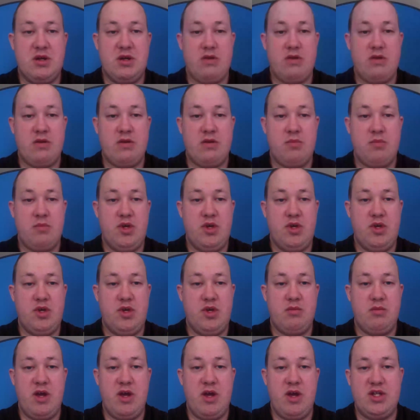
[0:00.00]
could be the
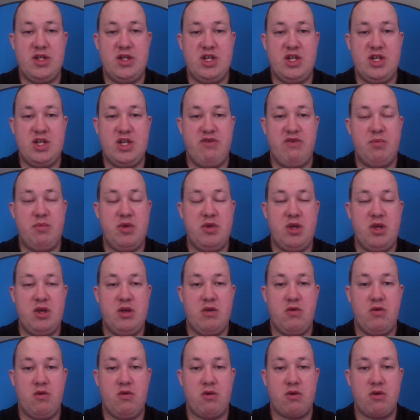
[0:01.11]
main TVP
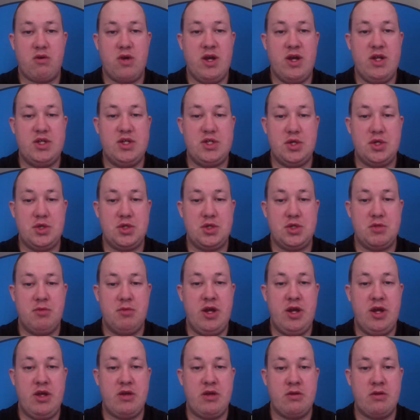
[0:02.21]
or any social media